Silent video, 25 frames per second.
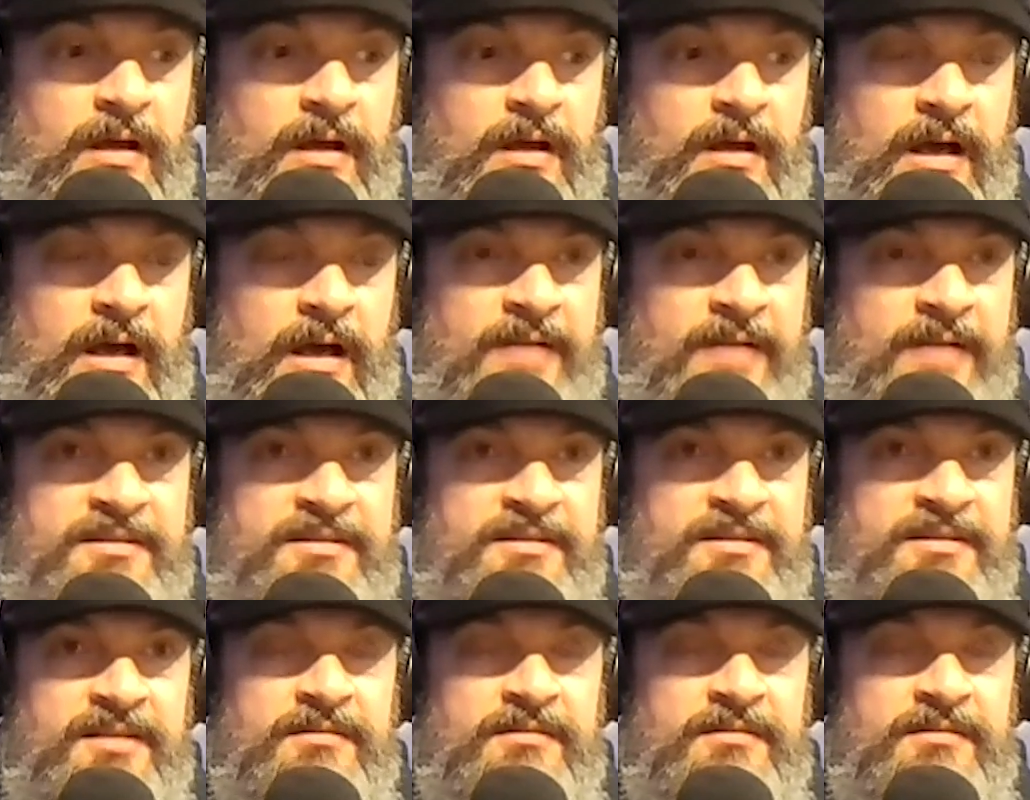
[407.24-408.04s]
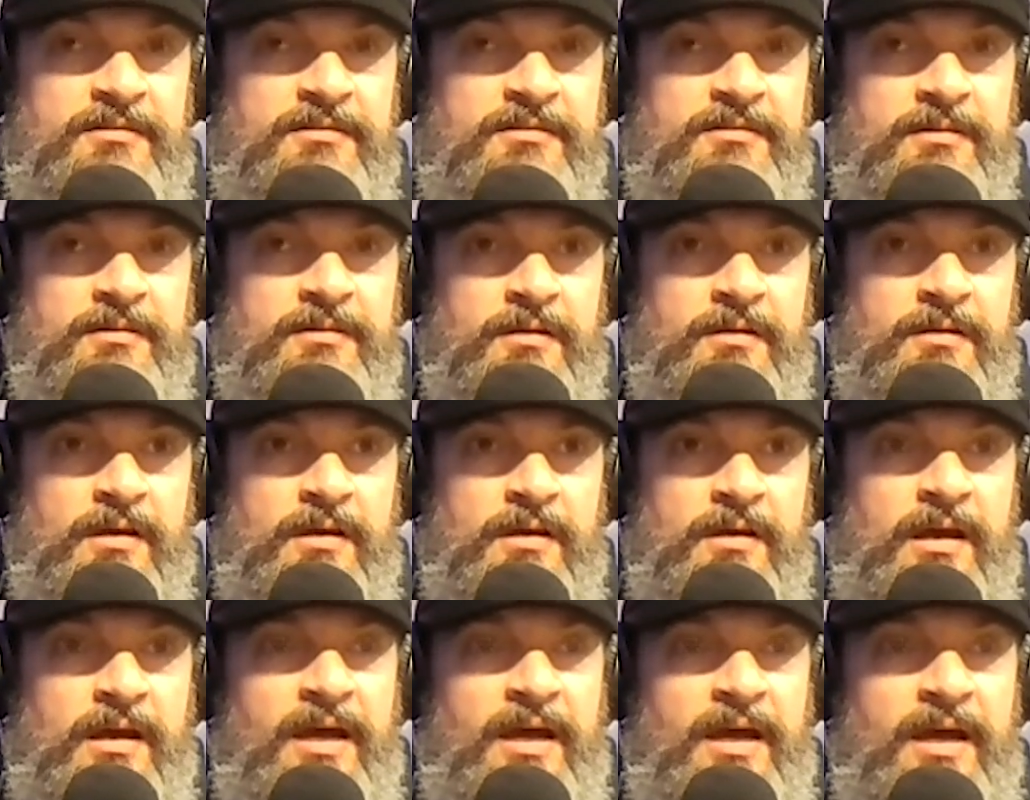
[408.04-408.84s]
I didn't
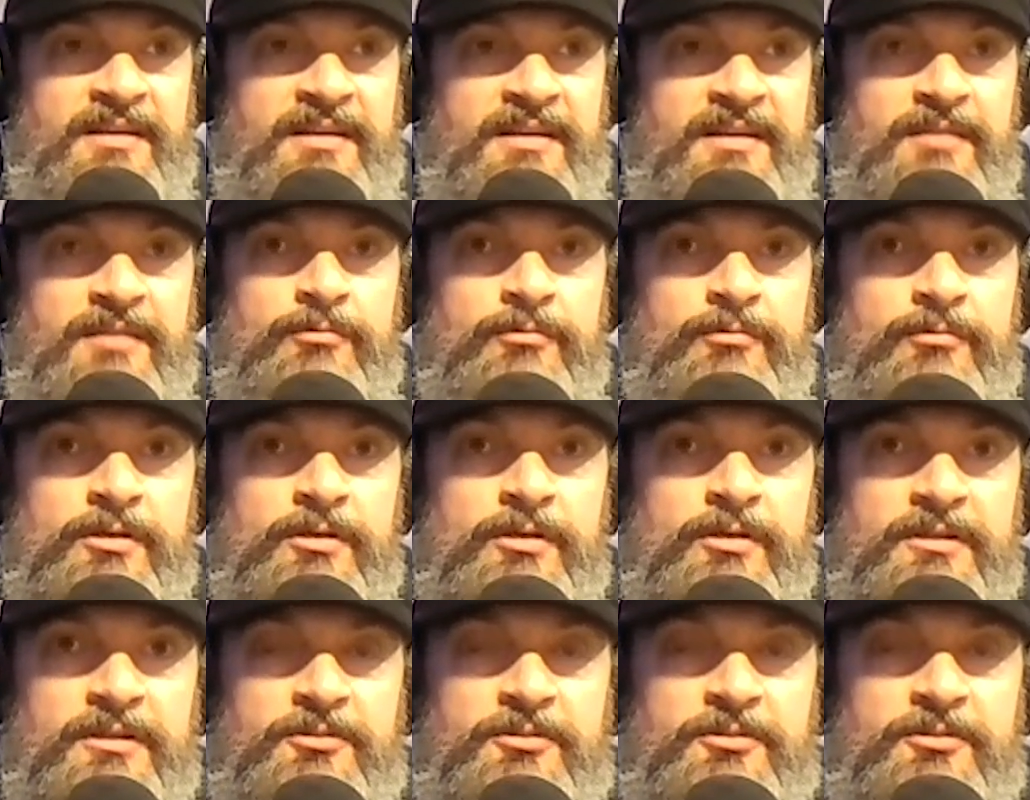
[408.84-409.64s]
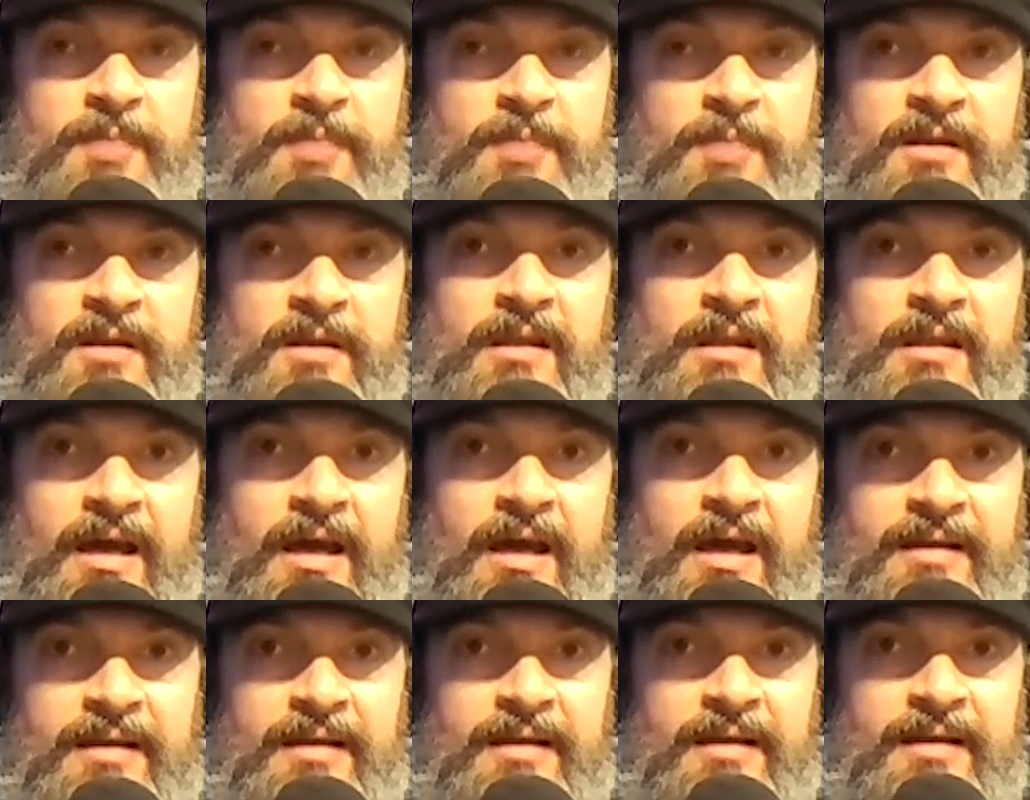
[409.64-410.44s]
I didn't really spend a lot
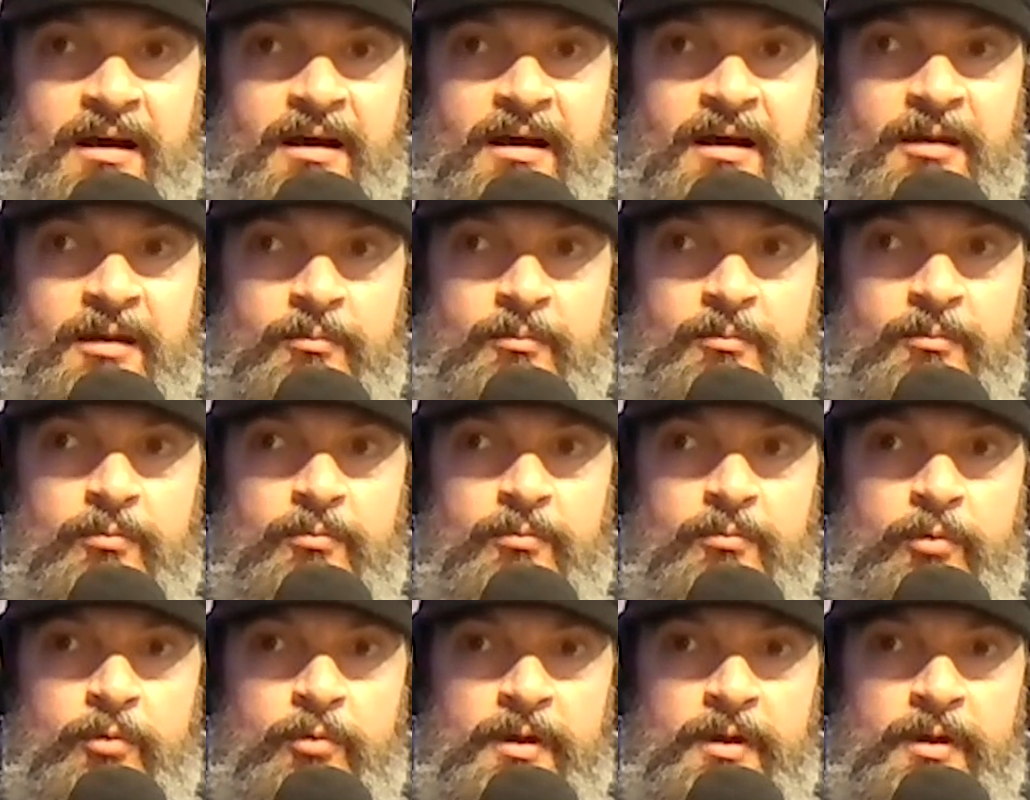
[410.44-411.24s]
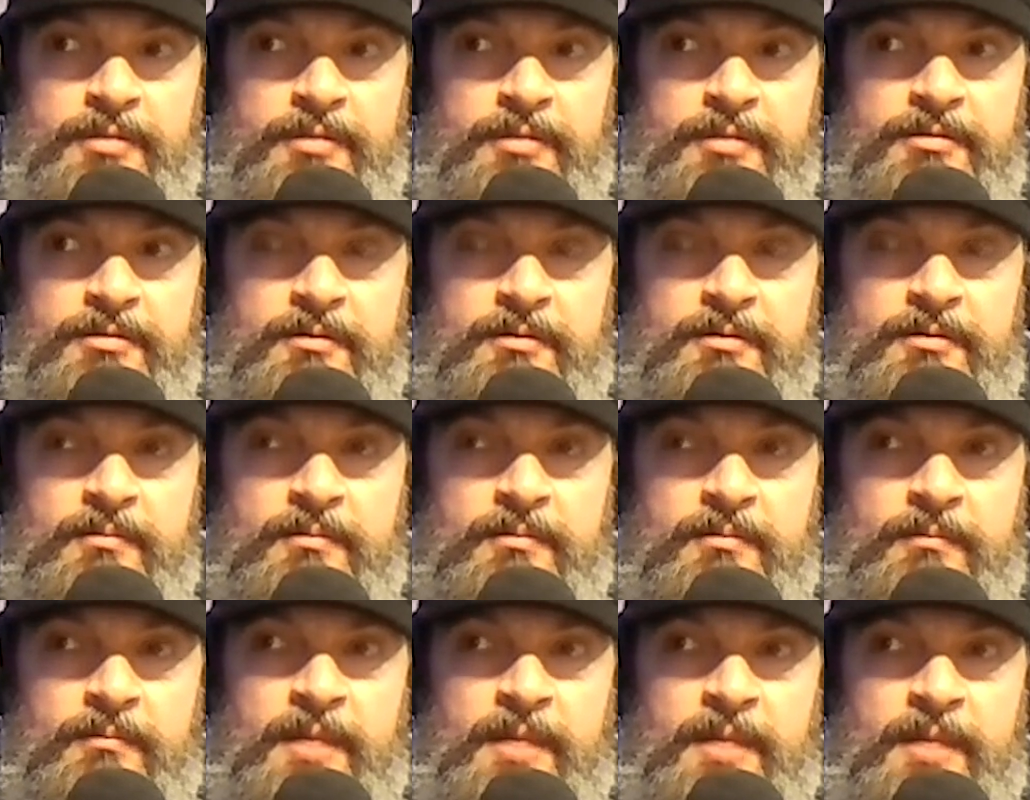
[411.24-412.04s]
of time with
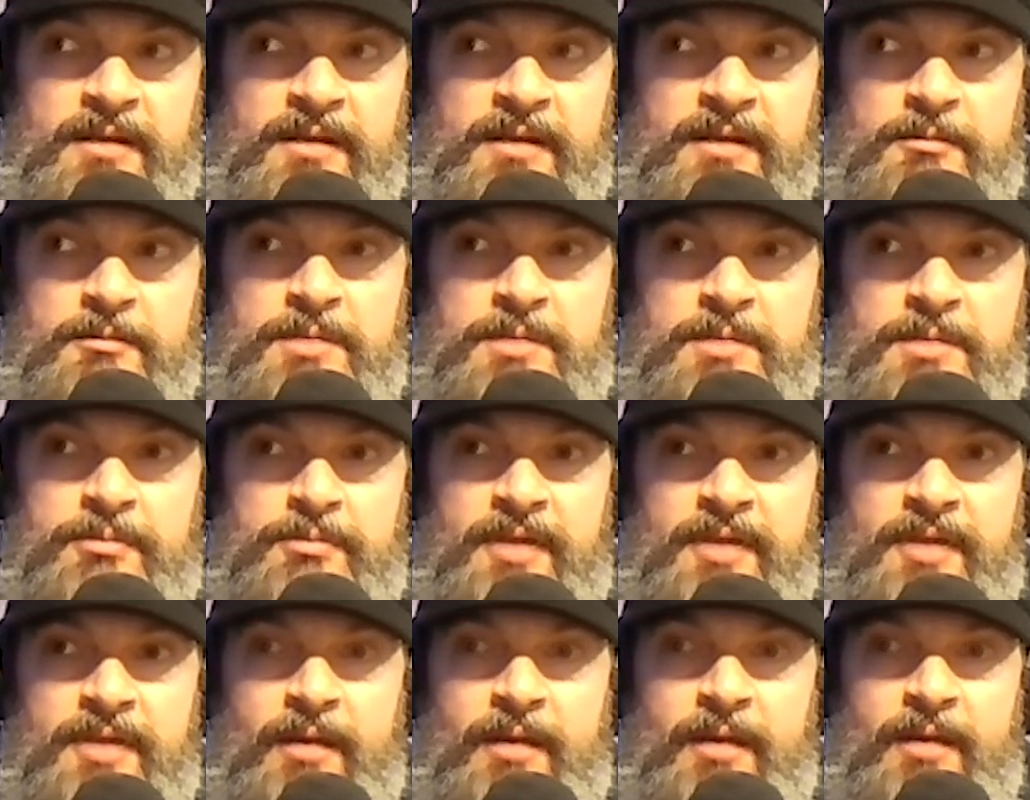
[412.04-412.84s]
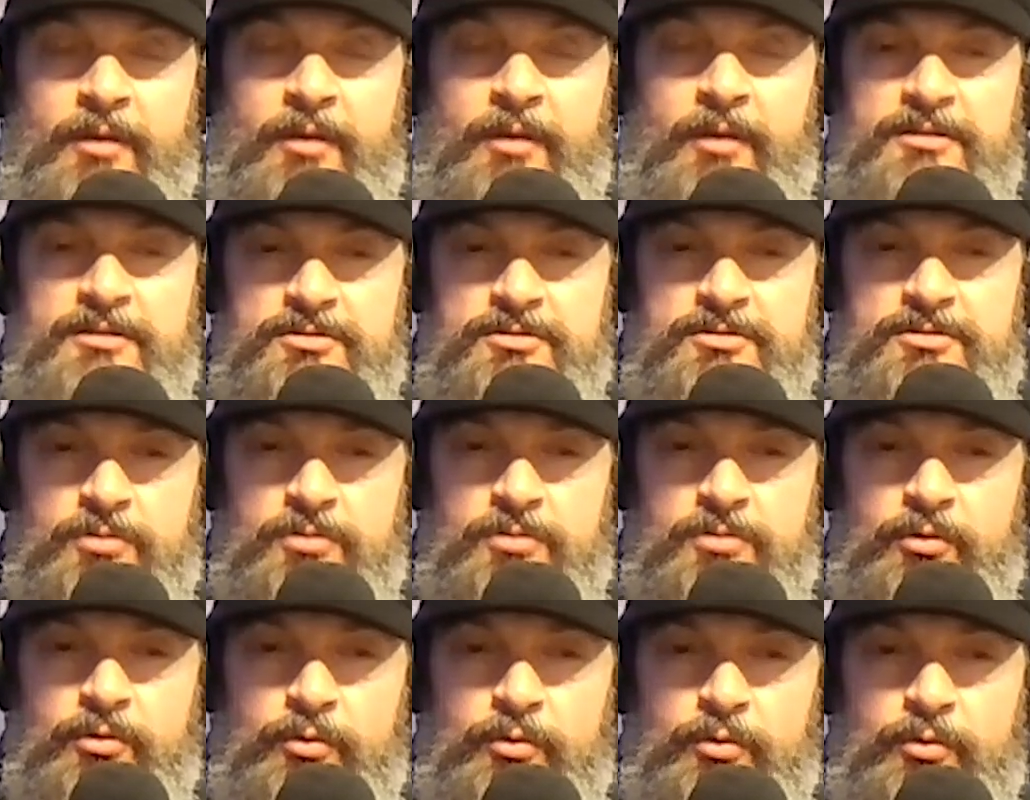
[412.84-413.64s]
many of the people that I went to
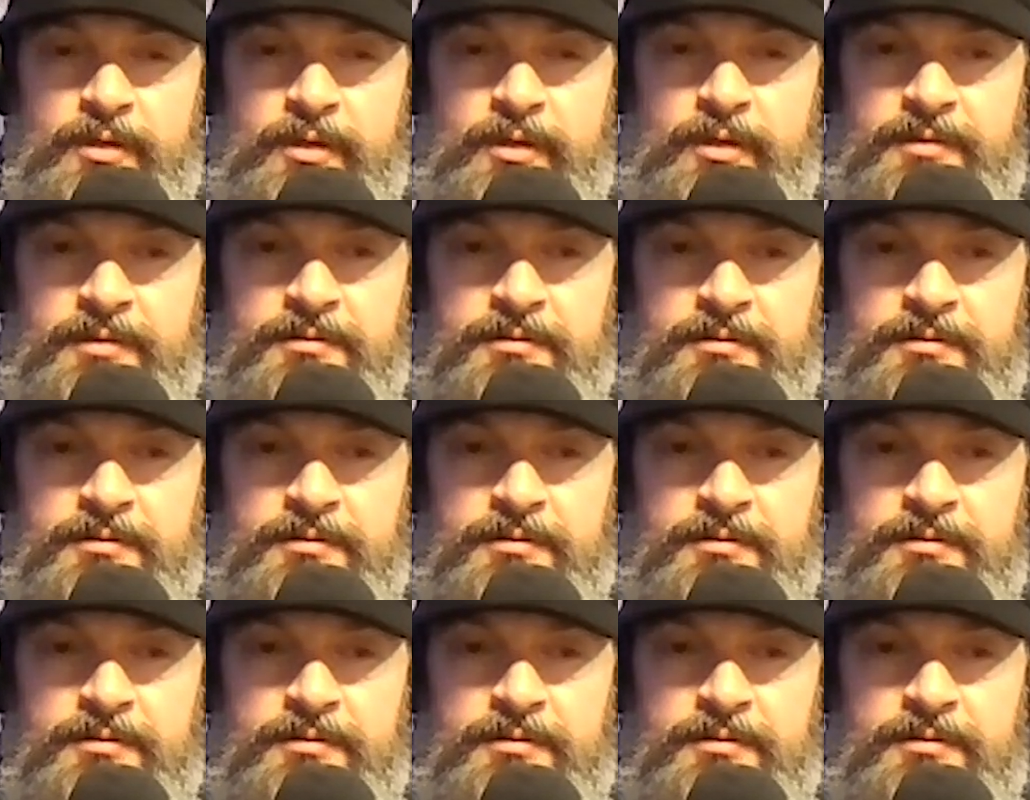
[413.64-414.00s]
school with